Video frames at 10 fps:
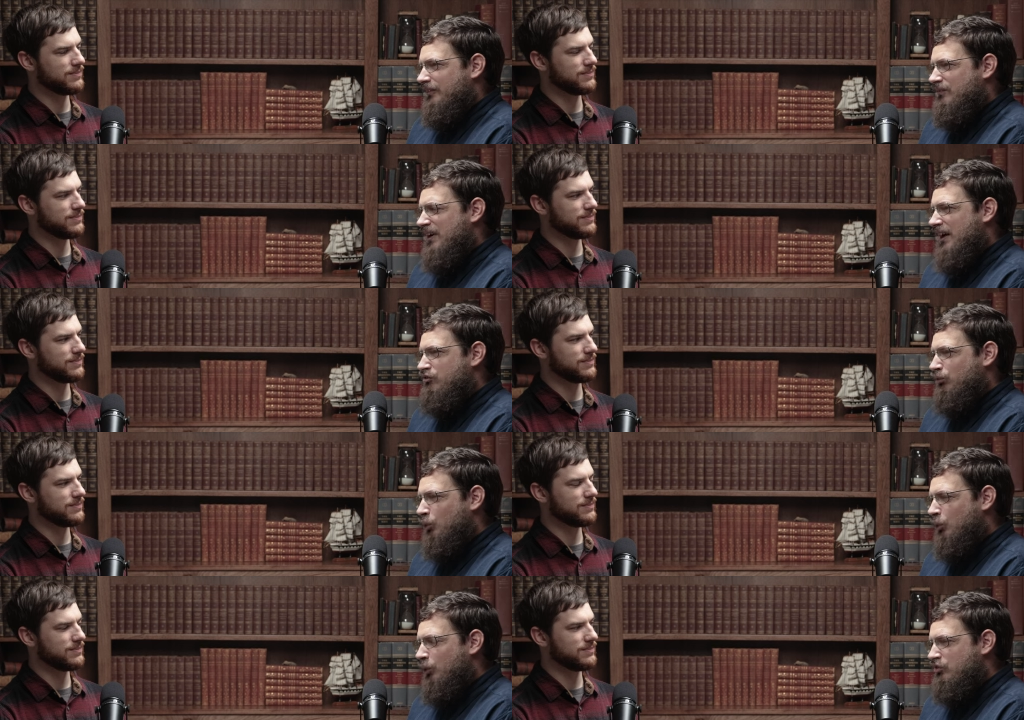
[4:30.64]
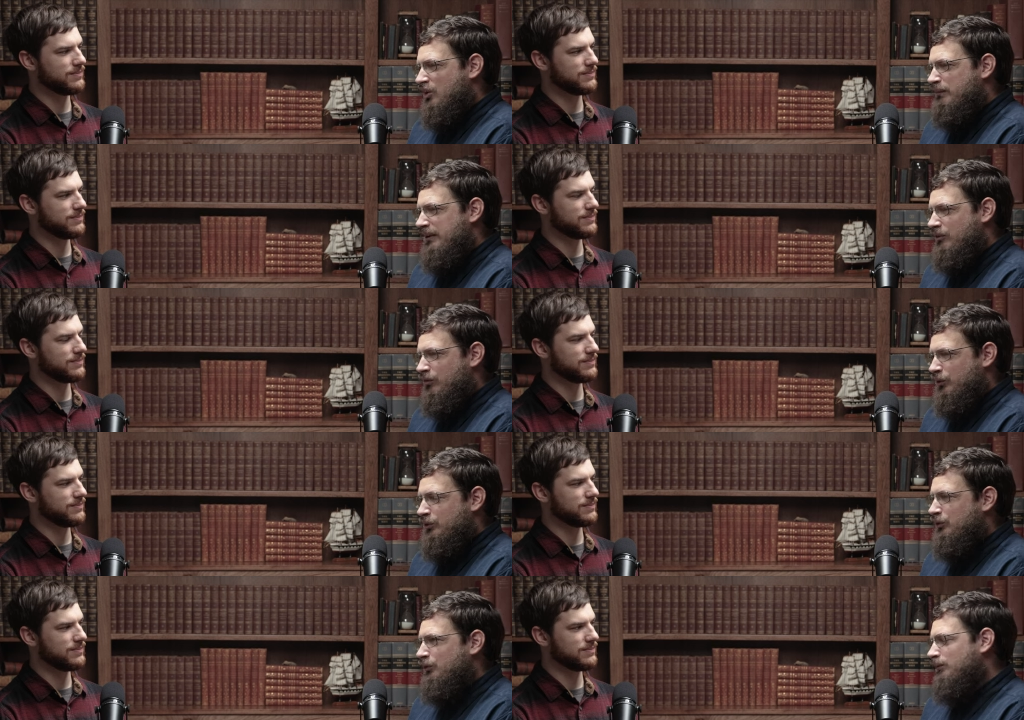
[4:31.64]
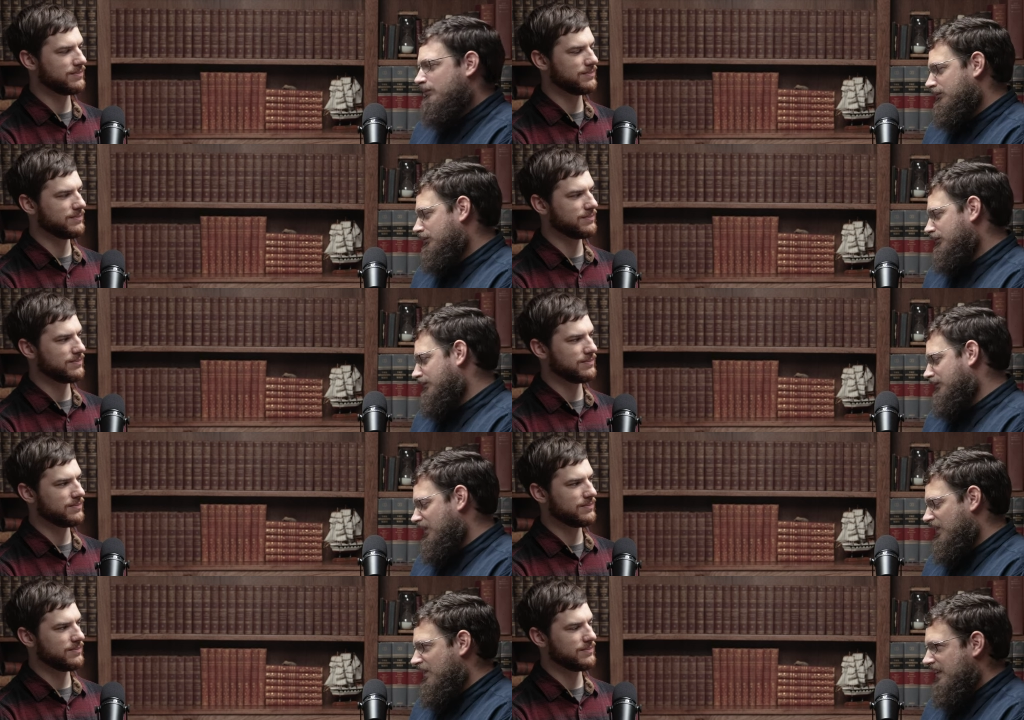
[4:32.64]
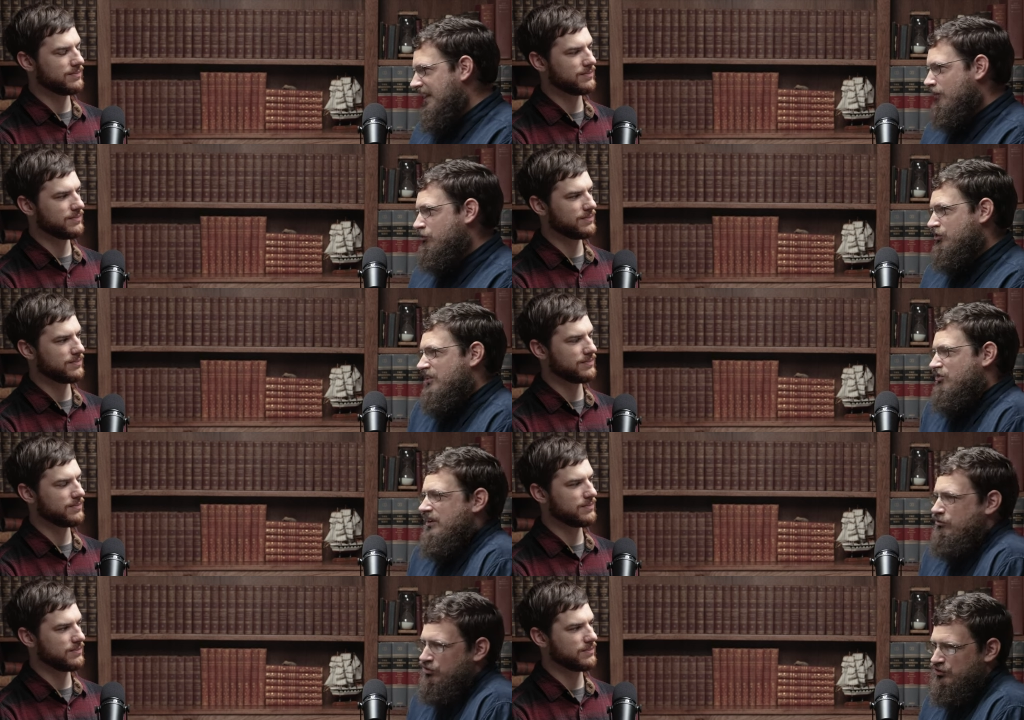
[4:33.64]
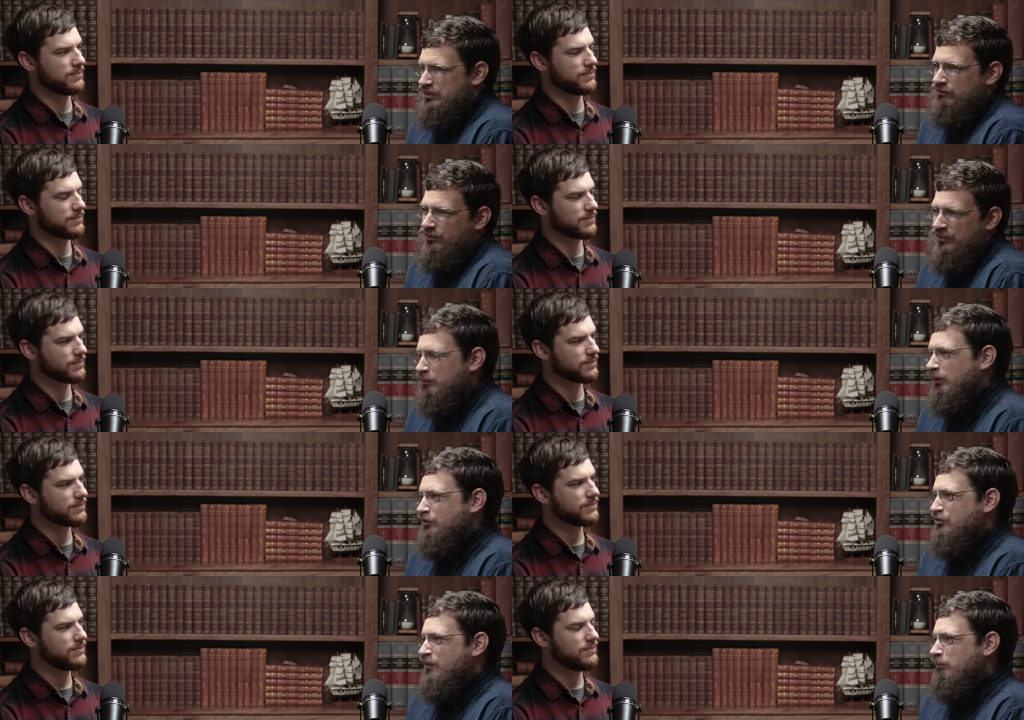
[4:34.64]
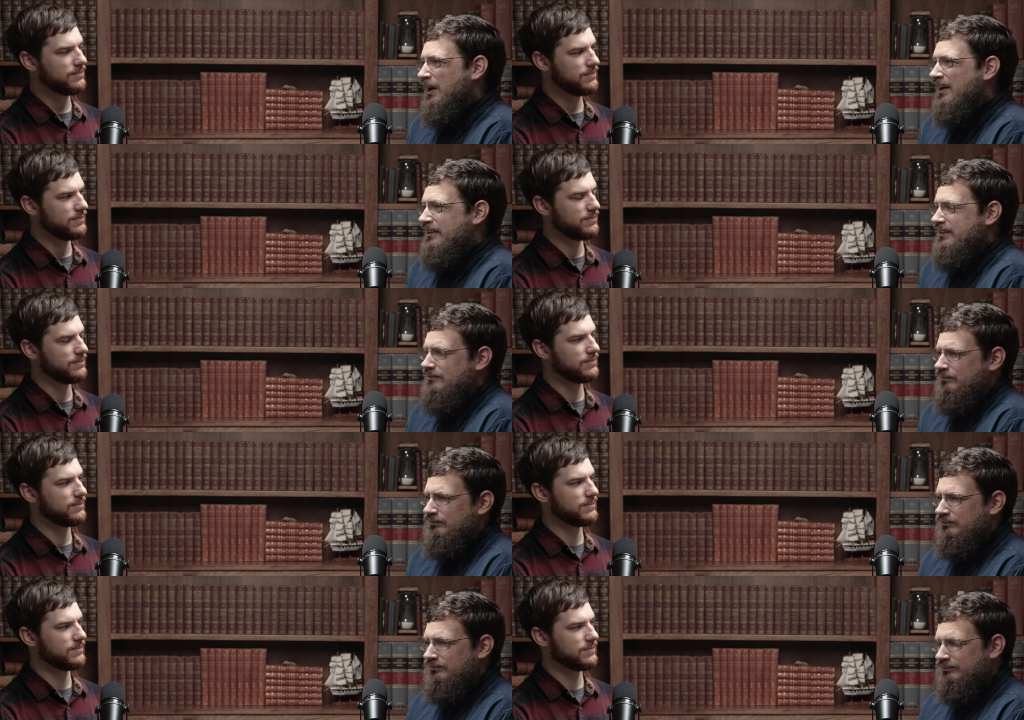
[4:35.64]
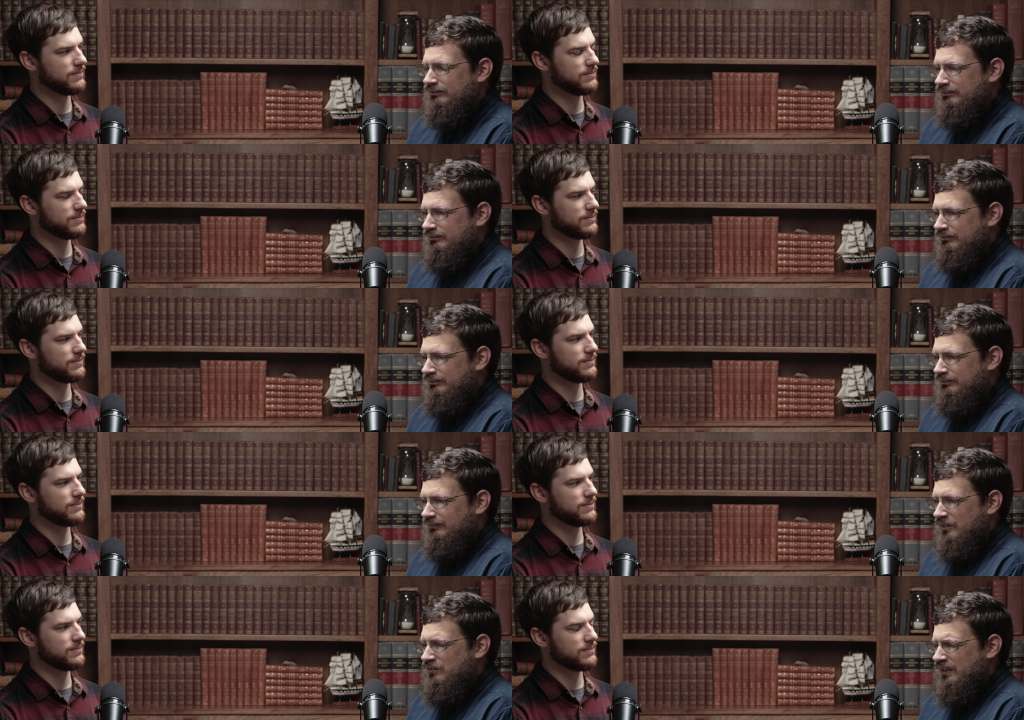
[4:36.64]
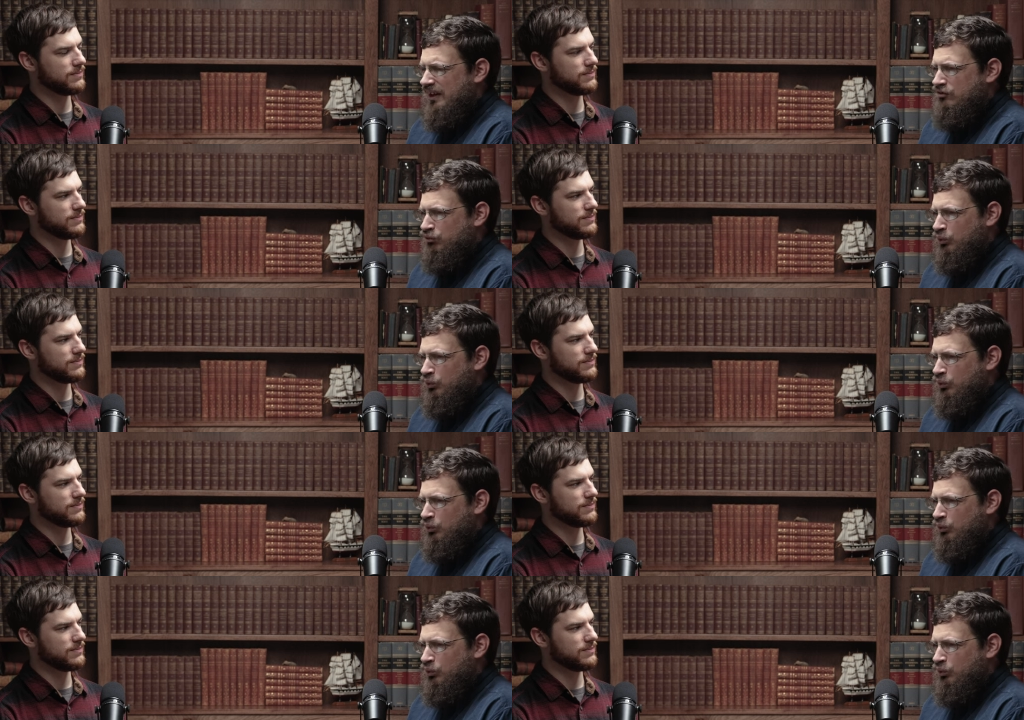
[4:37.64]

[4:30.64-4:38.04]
Speaker 1: if God's rule is coming through gifts and these gifts are different and they're parts of the body, well, God's